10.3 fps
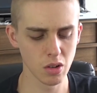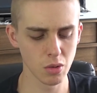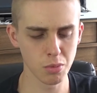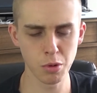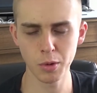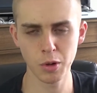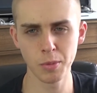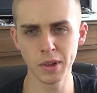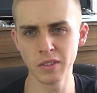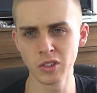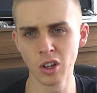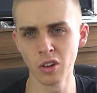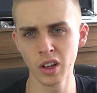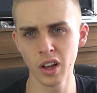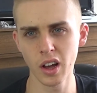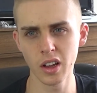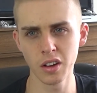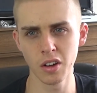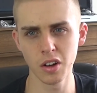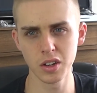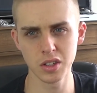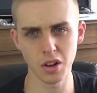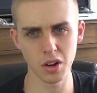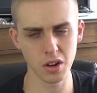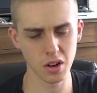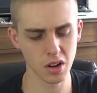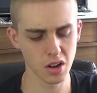It could be even longer, I don't know. So